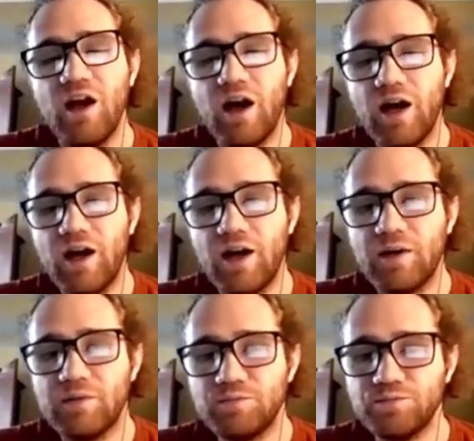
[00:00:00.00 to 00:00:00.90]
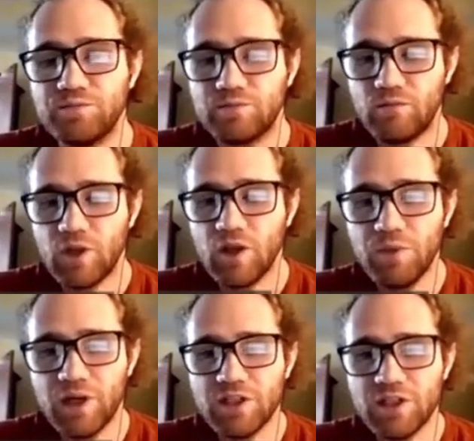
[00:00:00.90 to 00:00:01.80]
um,
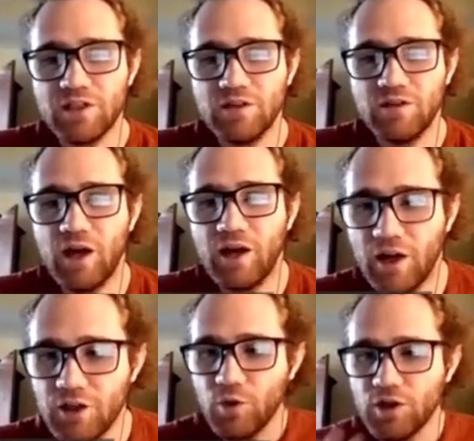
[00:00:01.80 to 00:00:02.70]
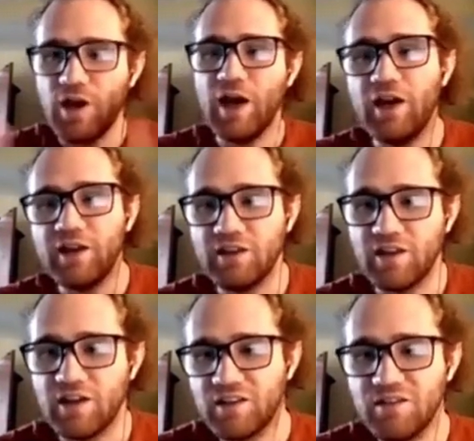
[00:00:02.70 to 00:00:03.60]
but uh, I do want to highlight that
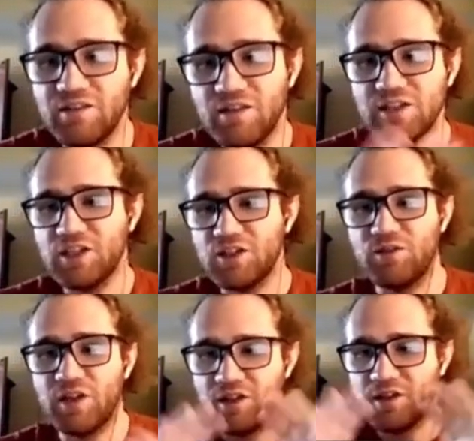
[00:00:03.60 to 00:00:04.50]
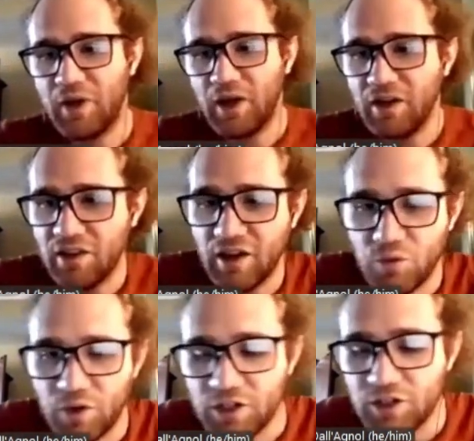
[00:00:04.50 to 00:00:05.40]
like this is sort of like the main thing
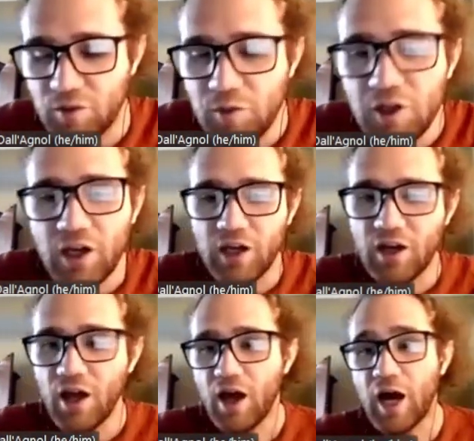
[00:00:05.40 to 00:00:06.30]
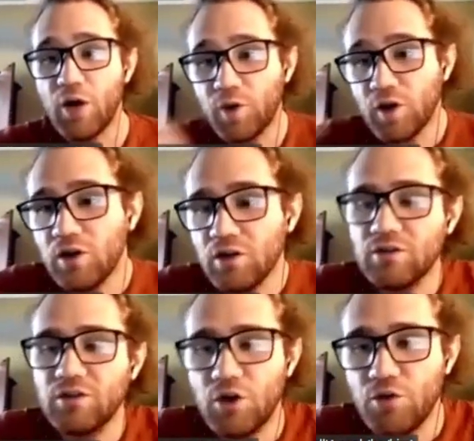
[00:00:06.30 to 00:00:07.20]
I wanted to communicate. I
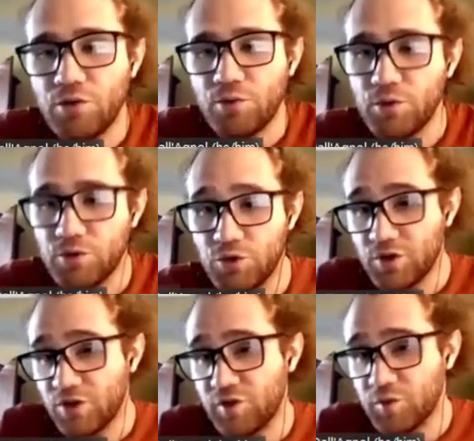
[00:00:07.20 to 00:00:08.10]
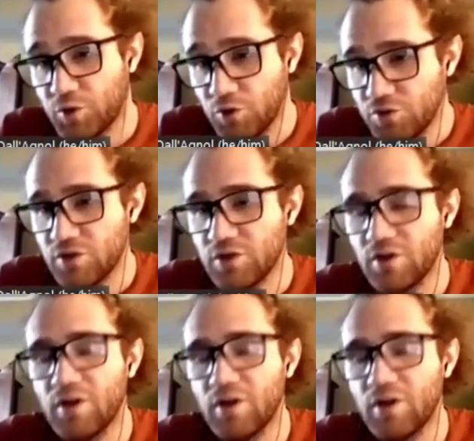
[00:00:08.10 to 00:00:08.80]
will go through two different proofs,